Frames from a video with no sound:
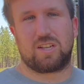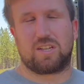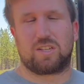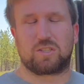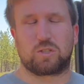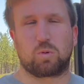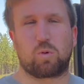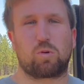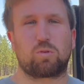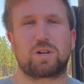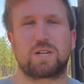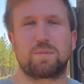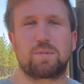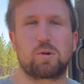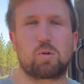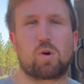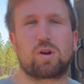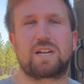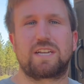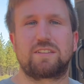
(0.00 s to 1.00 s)
So what we're going to be
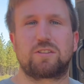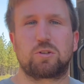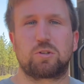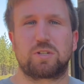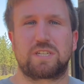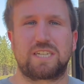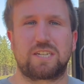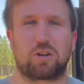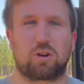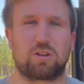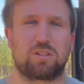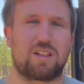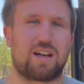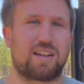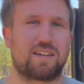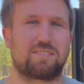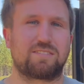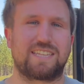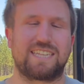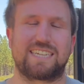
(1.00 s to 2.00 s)
working through here are a
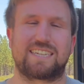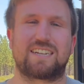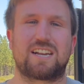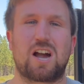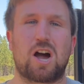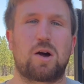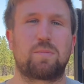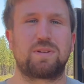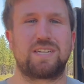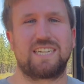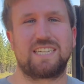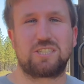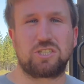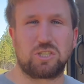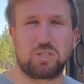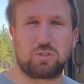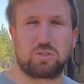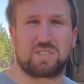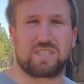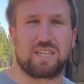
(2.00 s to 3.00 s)
lot of the common
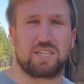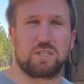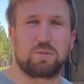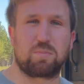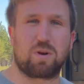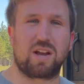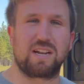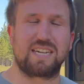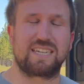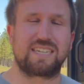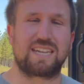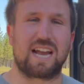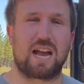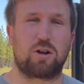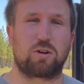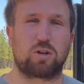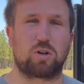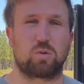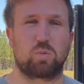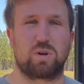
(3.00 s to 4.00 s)
issues that you might
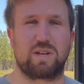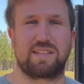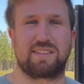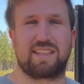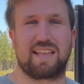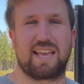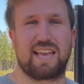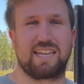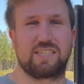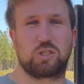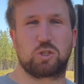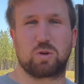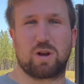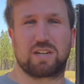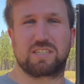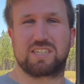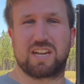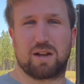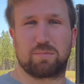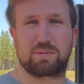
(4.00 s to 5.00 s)
encounter with a
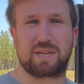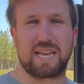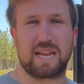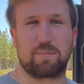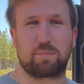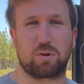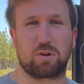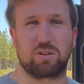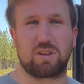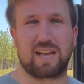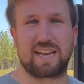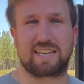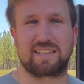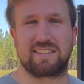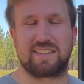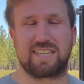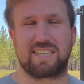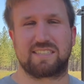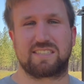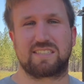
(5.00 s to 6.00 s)
truck top camper like
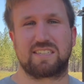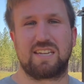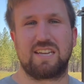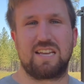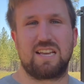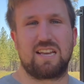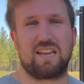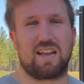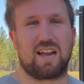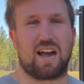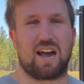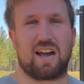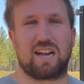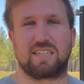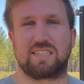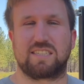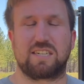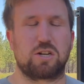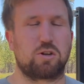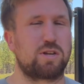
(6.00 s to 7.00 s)
this,
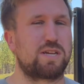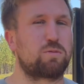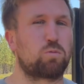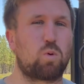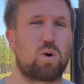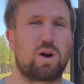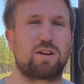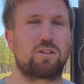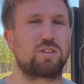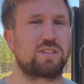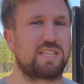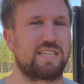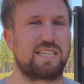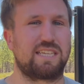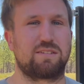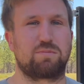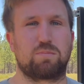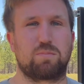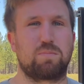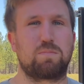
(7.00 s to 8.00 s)
and what are
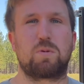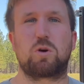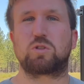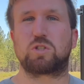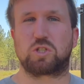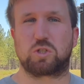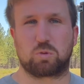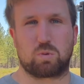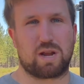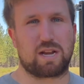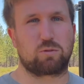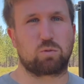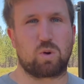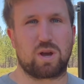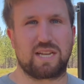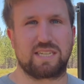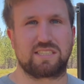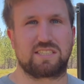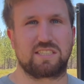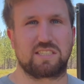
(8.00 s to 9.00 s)
the most direct
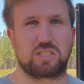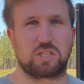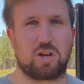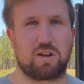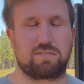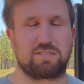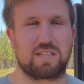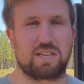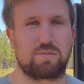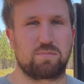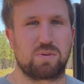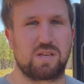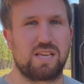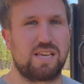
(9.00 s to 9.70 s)
ways to solve them.